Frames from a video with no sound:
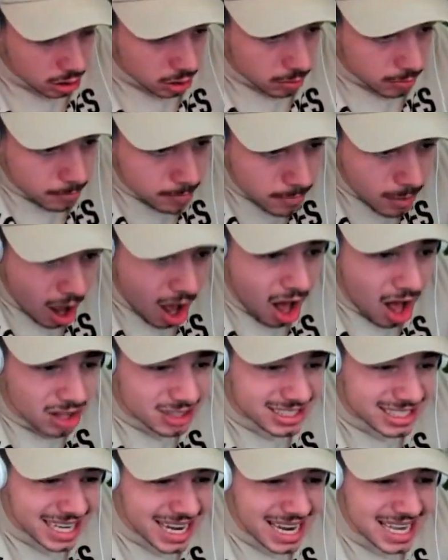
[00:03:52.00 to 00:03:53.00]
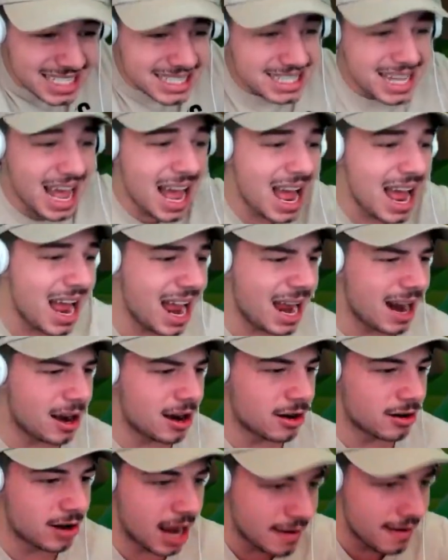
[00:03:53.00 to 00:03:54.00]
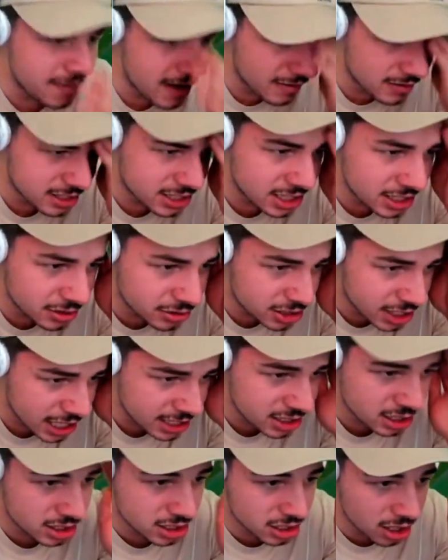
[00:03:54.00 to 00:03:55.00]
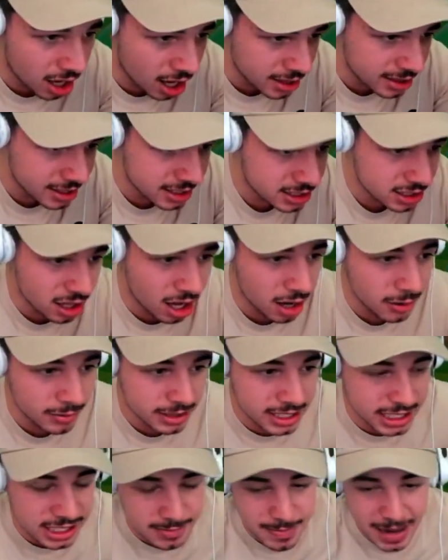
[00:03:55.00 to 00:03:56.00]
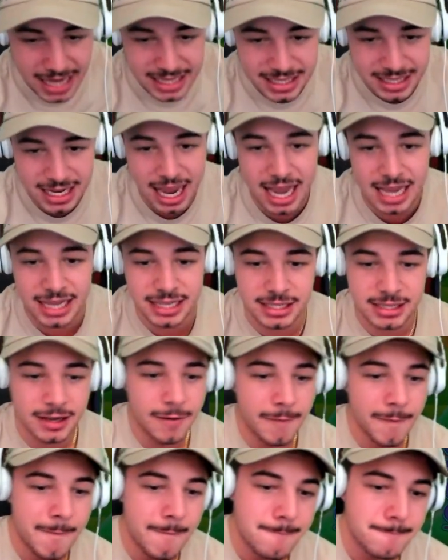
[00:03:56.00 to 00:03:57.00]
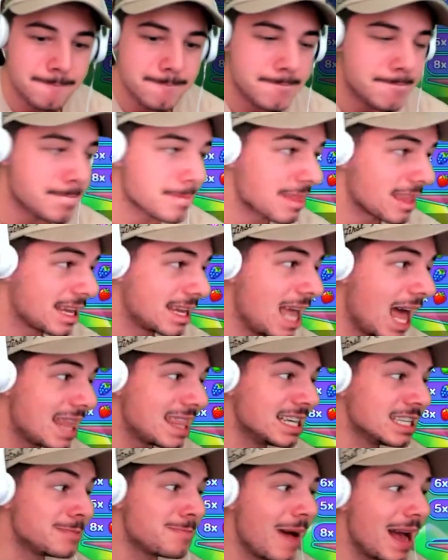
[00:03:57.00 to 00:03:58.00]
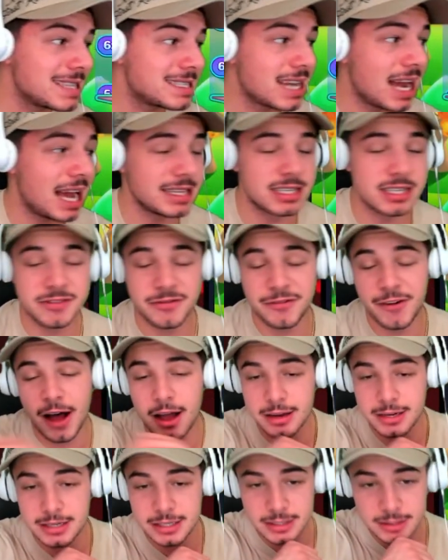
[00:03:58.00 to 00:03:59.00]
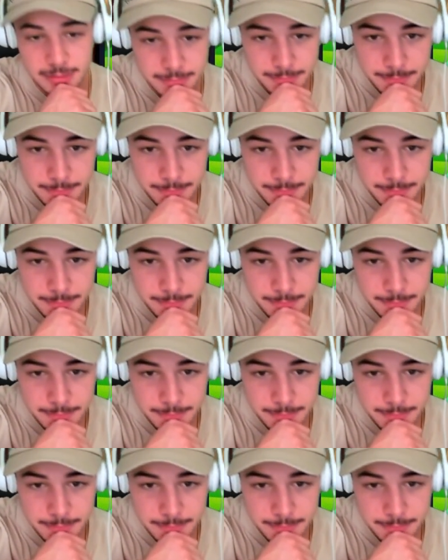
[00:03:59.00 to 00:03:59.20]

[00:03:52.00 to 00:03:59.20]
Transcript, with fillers: Maltese there. I've never seen you chase a slot this long with this bet size. Yeah, this bet size is fucked.